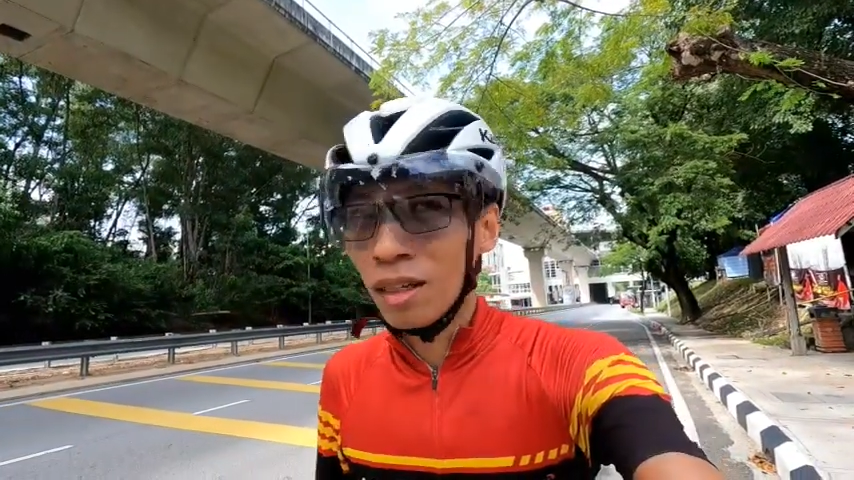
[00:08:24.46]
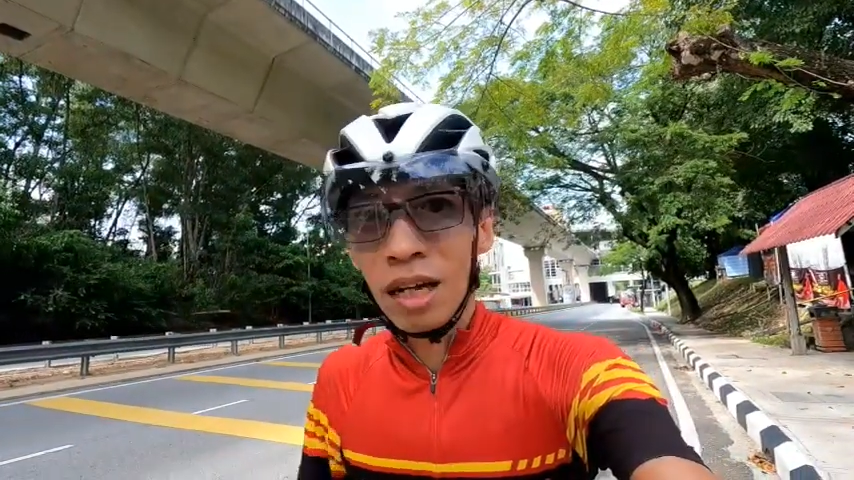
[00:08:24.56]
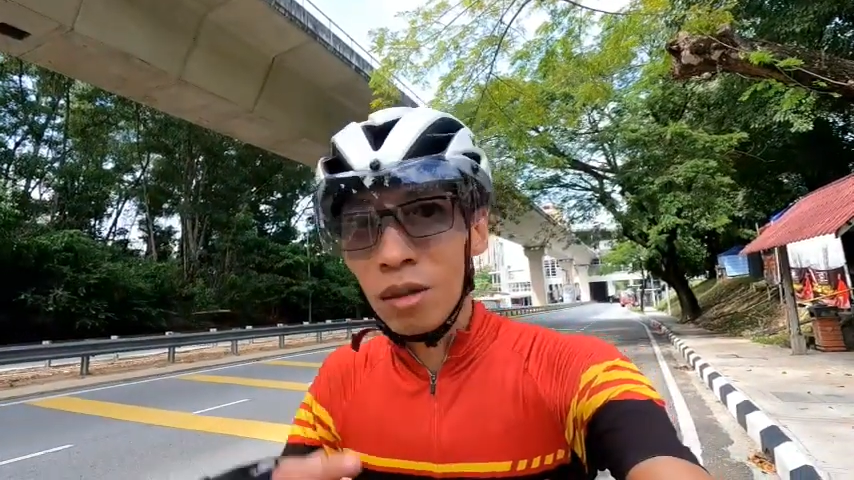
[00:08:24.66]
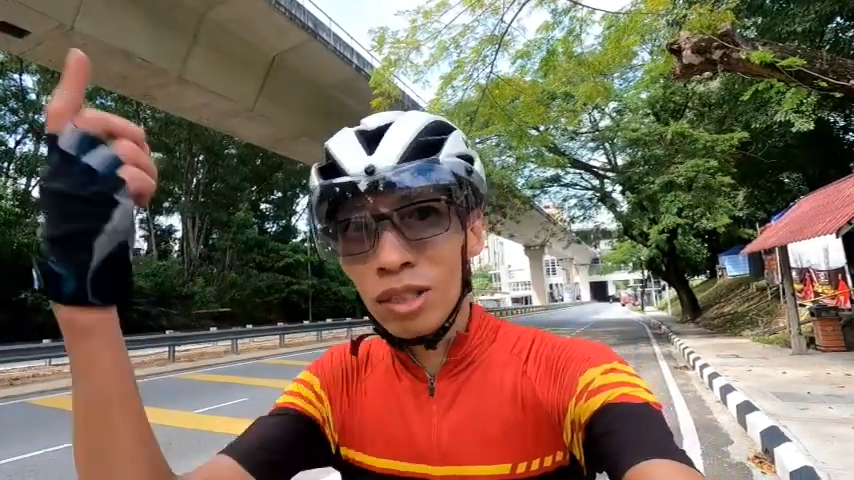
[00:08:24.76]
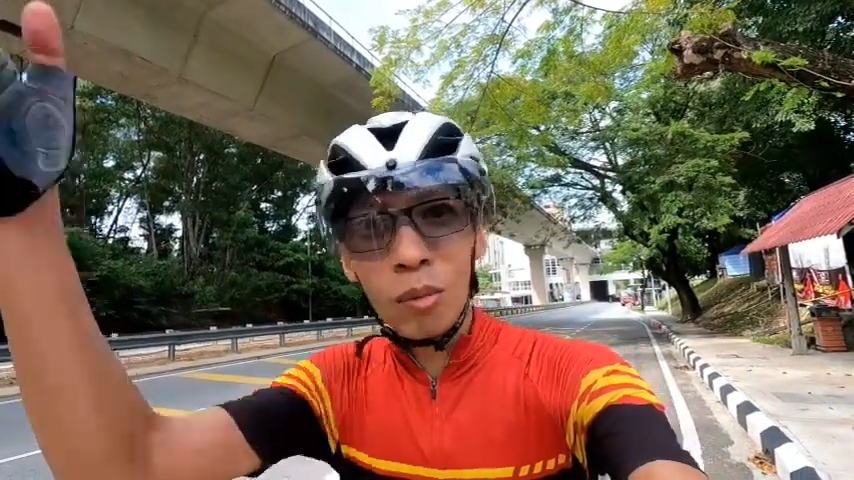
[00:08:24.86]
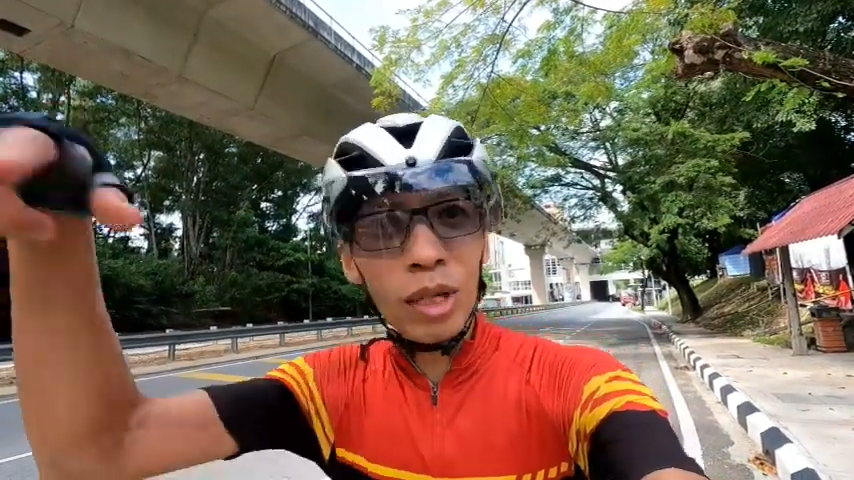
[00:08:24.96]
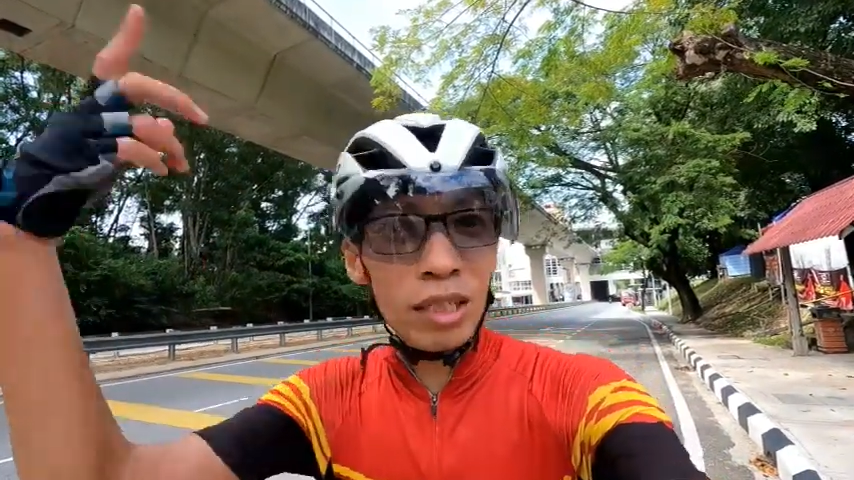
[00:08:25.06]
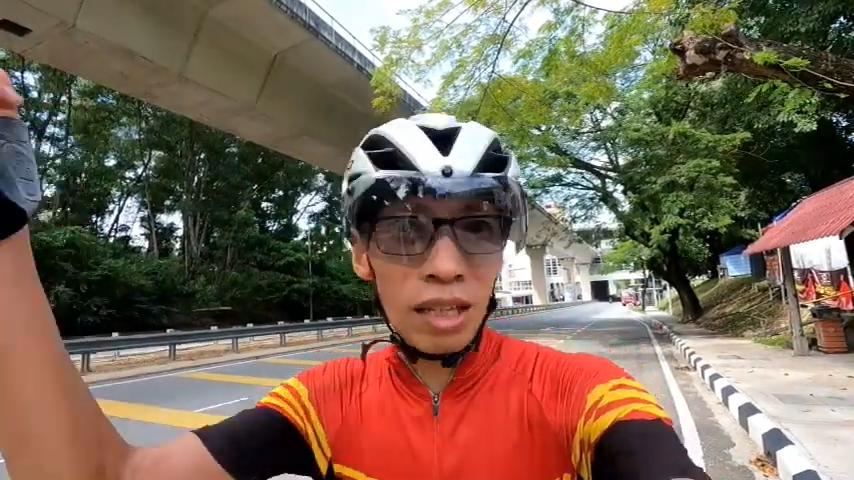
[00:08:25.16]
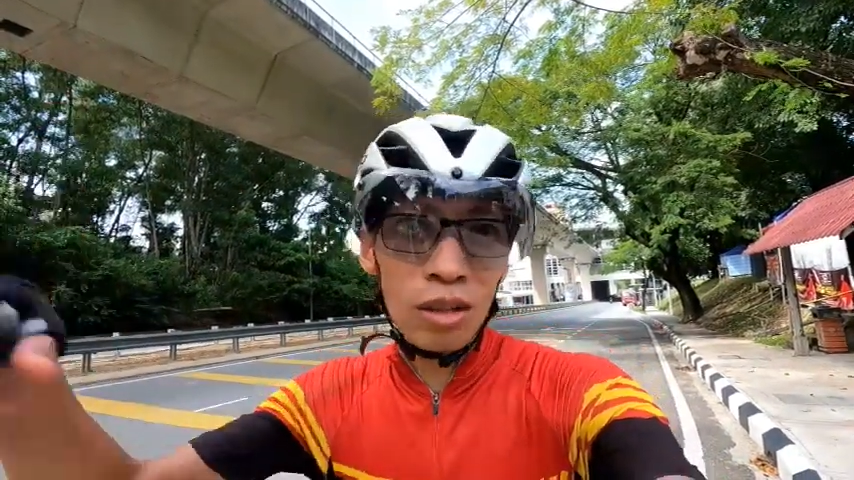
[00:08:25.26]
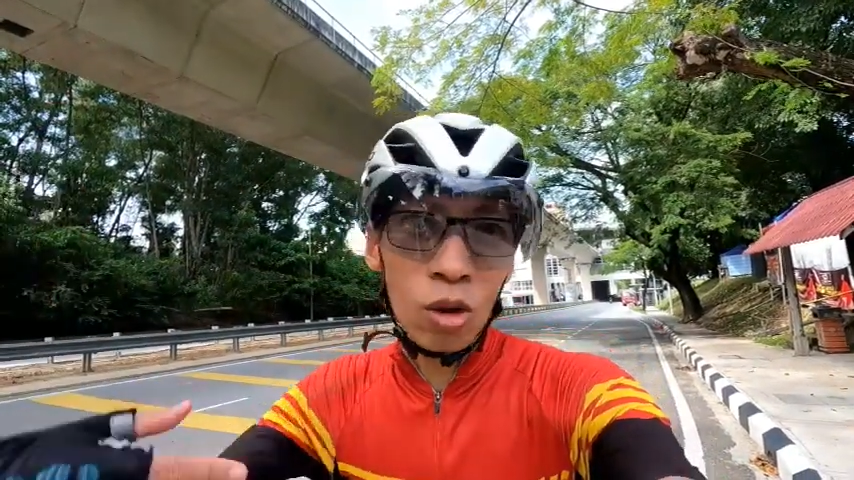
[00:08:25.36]
I know somewhere in
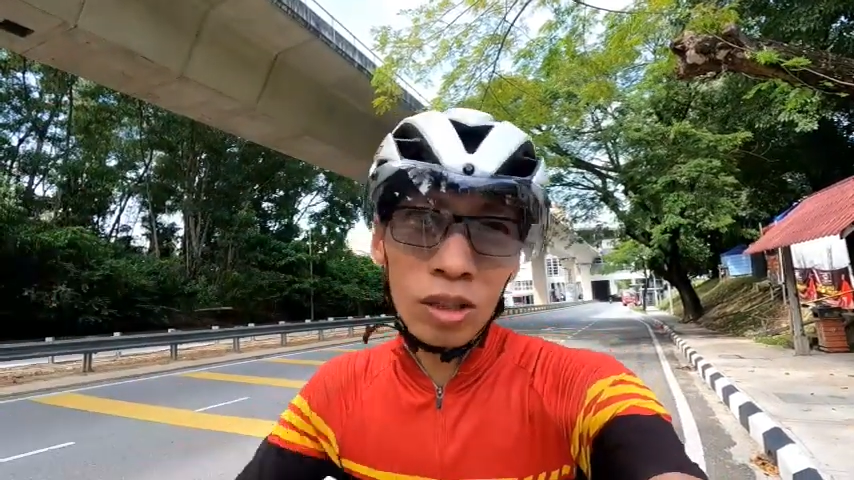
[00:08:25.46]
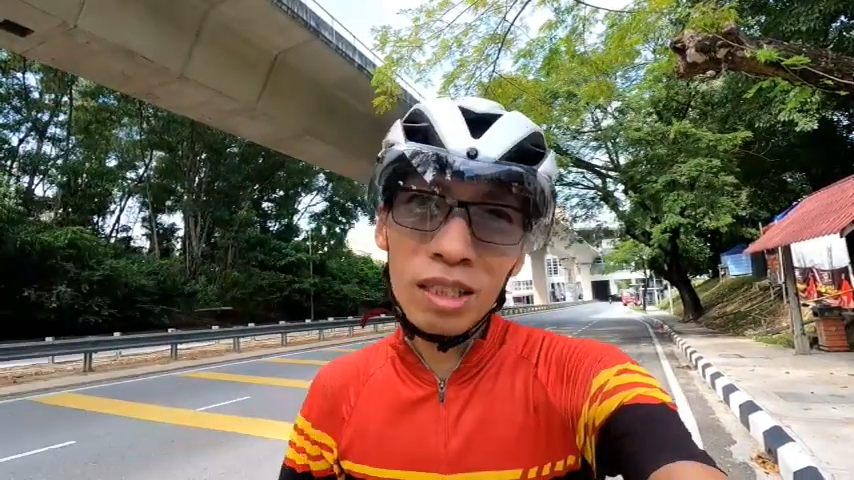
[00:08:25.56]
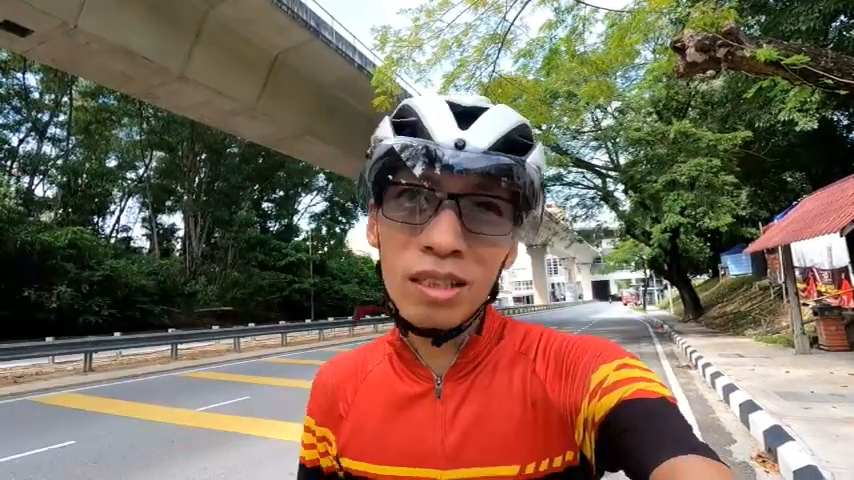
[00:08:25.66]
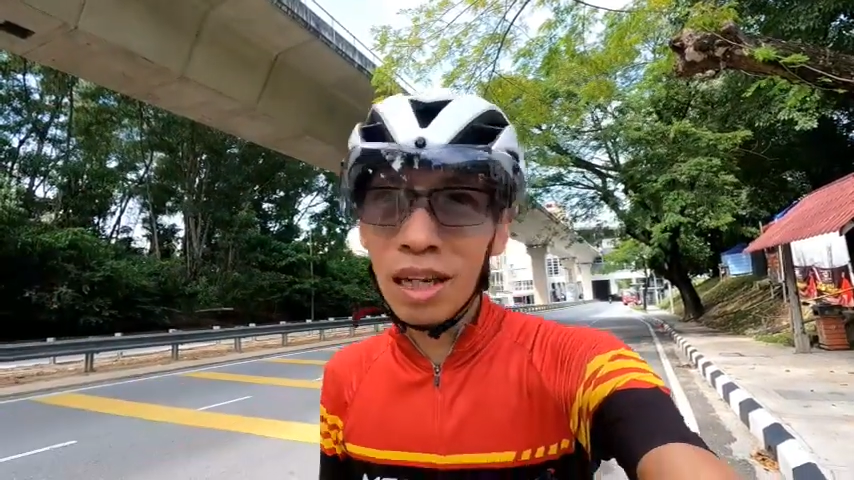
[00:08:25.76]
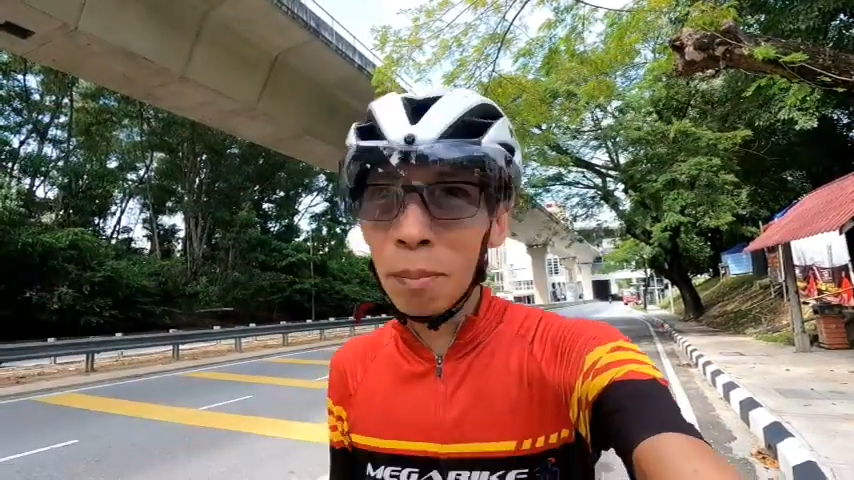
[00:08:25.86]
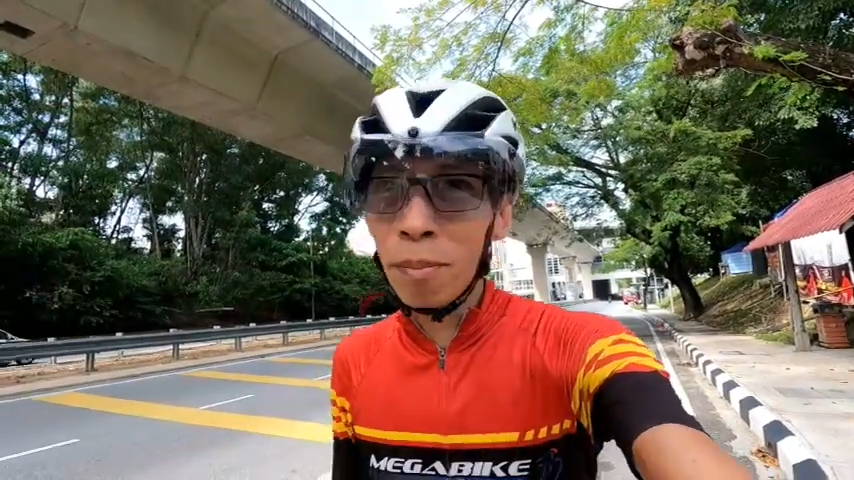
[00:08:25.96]
the northern state,